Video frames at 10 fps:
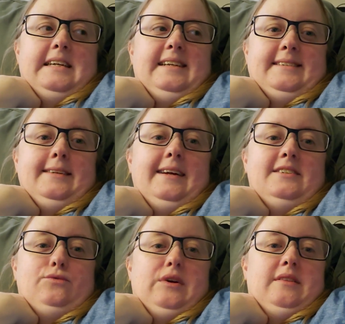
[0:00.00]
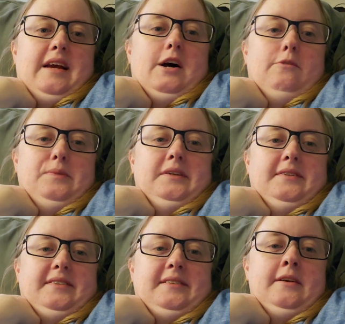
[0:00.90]
it's nice when the help
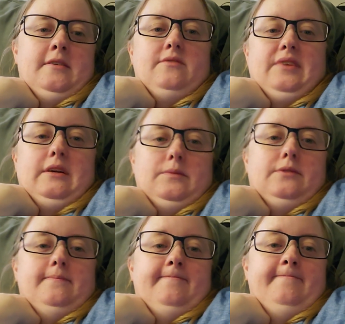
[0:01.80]
is available.